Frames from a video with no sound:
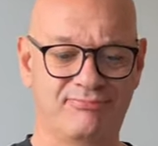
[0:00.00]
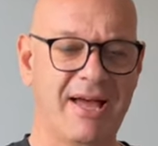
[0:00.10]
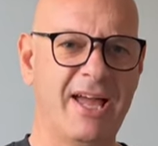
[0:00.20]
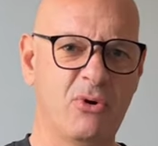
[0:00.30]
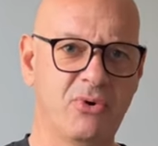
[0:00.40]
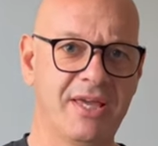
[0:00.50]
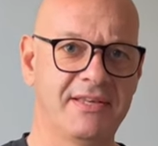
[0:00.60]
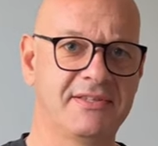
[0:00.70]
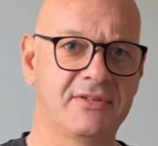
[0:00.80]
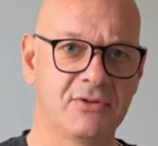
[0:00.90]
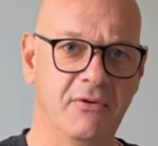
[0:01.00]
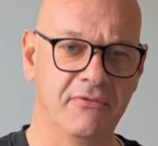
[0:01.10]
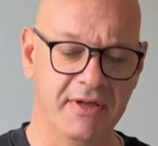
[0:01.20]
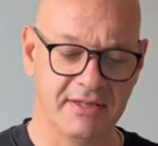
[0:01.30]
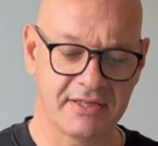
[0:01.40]
ale yeast sort of
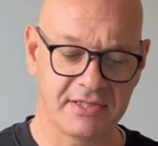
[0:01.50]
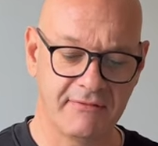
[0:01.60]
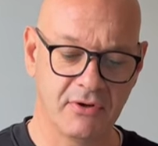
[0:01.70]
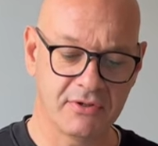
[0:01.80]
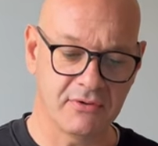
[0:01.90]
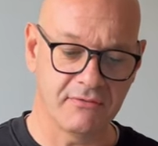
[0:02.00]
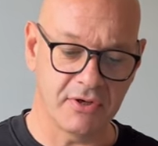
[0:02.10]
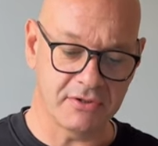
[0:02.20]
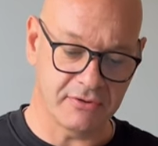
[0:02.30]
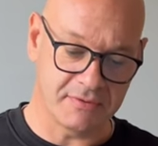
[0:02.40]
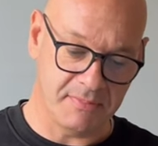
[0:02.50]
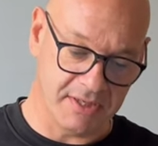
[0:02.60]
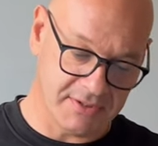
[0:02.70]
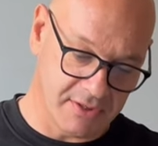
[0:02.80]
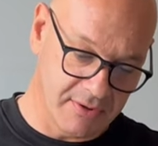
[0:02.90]
thing. It does give you a sort of nice crisp beer.
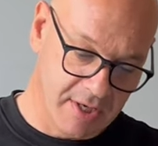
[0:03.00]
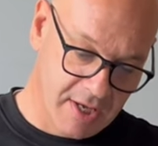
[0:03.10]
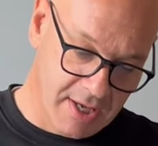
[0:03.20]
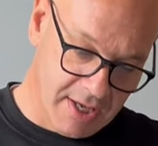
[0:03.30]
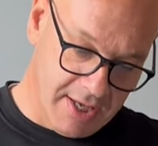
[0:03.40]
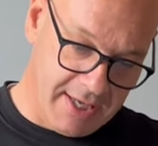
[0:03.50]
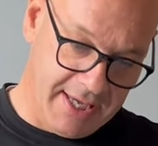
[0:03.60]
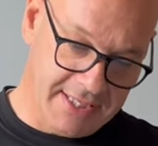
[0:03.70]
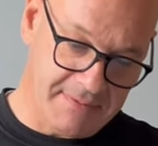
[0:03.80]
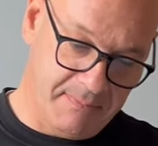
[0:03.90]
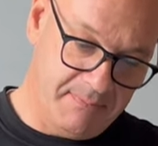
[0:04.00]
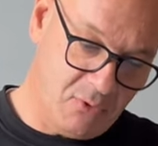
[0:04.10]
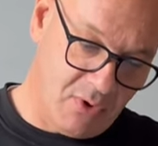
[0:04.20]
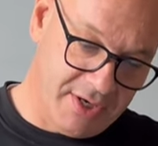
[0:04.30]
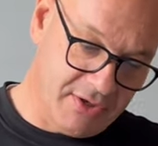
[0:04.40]
So it is
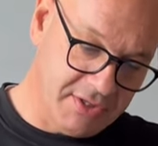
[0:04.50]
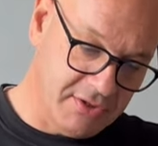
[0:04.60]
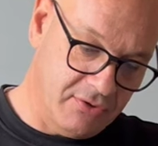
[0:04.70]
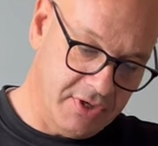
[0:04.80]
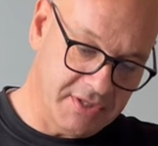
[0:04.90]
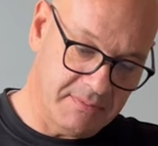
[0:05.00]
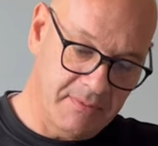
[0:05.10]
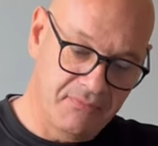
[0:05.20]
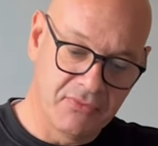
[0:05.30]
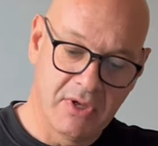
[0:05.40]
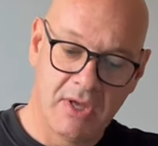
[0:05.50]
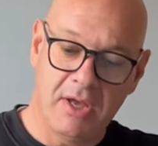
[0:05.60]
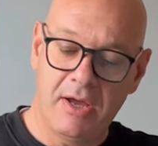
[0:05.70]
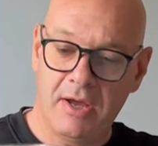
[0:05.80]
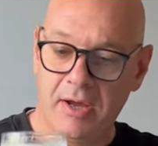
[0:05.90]
quite nice and crisp.
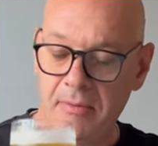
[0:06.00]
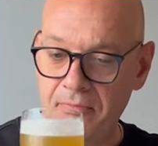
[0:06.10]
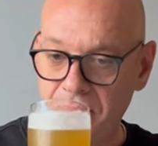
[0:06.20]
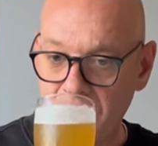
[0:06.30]
Um,